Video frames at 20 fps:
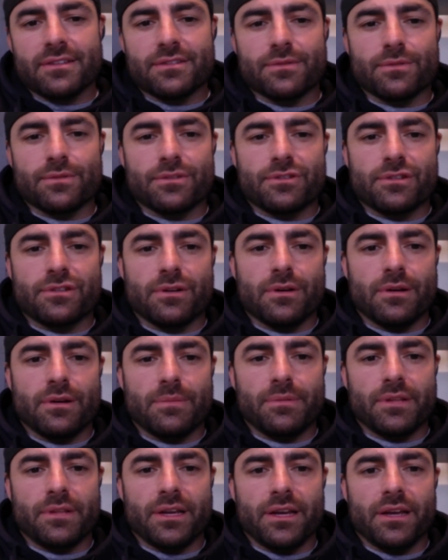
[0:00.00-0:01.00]
or show up
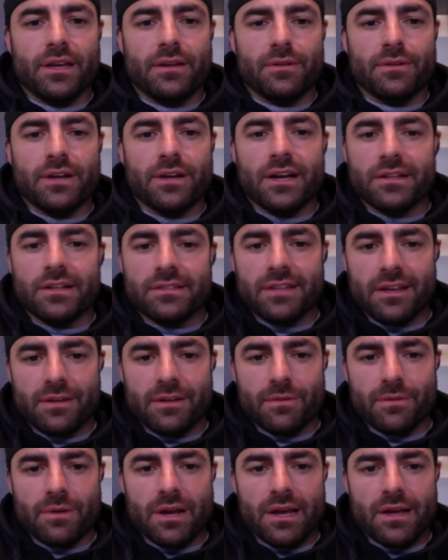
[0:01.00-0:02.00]
late or not take
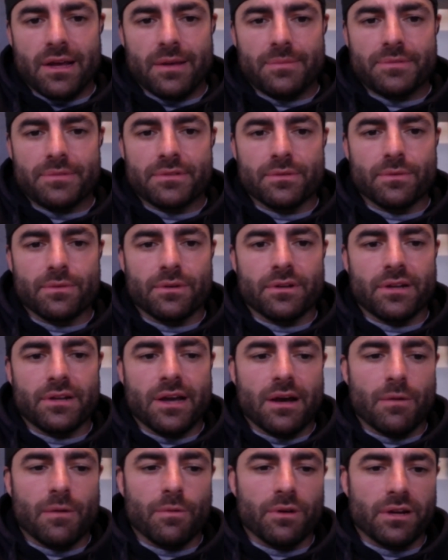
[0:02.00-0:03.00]
reps or
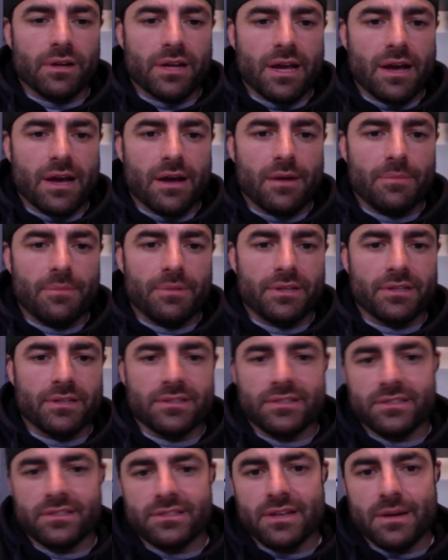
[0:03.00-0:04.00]
not work out because
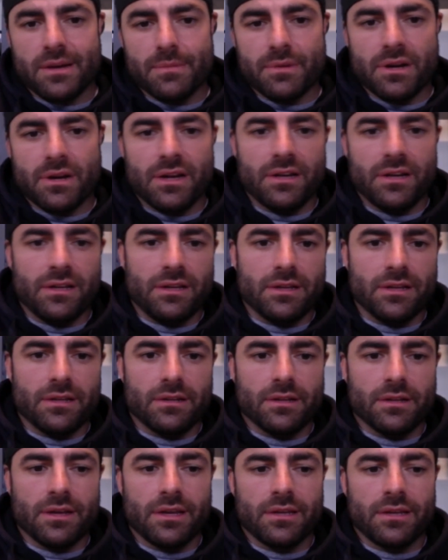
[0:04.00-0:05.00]
he's Tom Brady
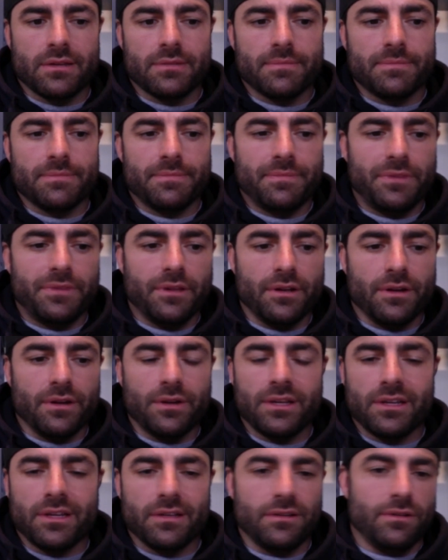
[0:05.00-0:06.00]
and like you know
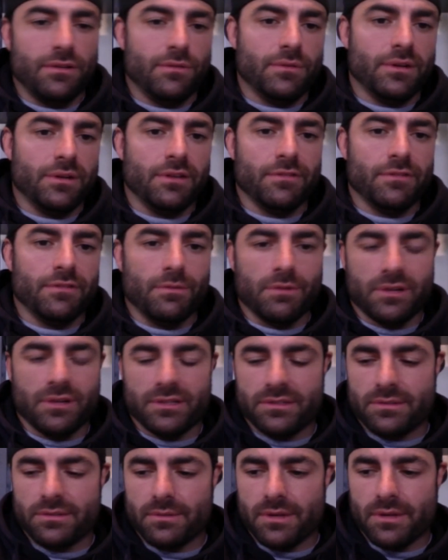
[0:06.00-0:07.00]
he can do whatever he
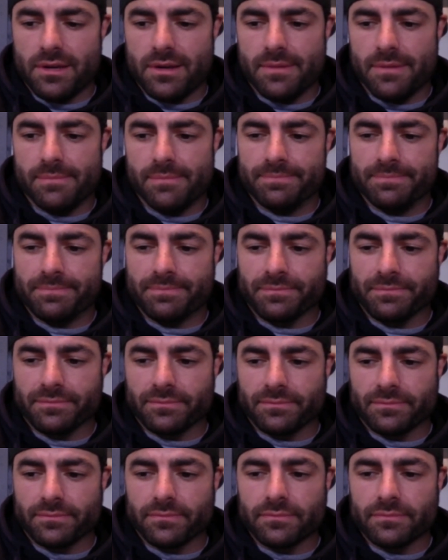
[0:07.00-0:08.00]
wants. Um,
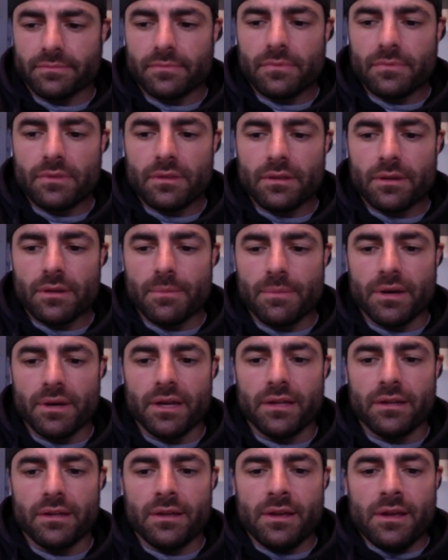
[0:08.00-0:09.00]

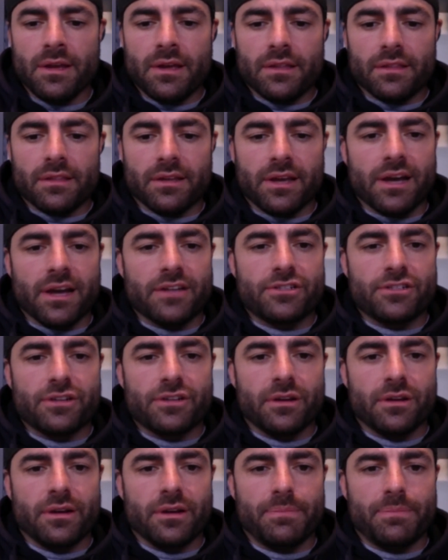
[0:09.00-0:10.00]
but the guy
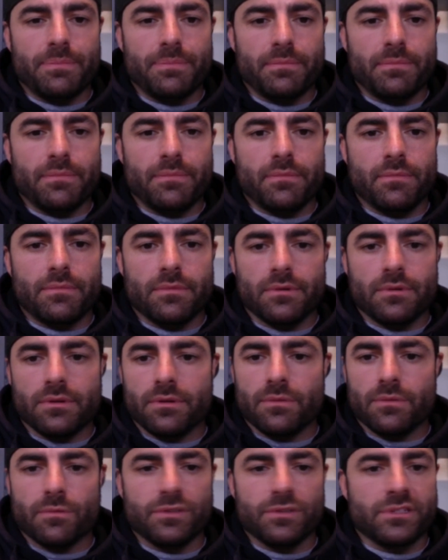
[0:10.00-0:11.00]
showed up,
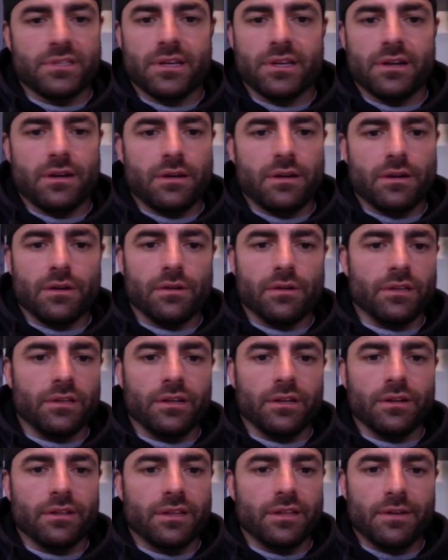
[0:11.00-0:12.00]
was there
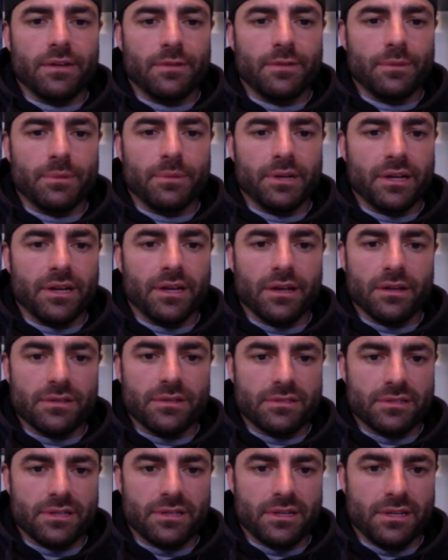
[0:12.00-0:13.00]
earlier than everybody
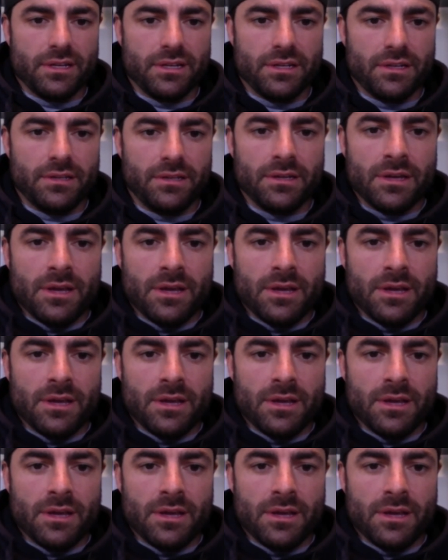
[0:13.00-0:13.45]
else, and he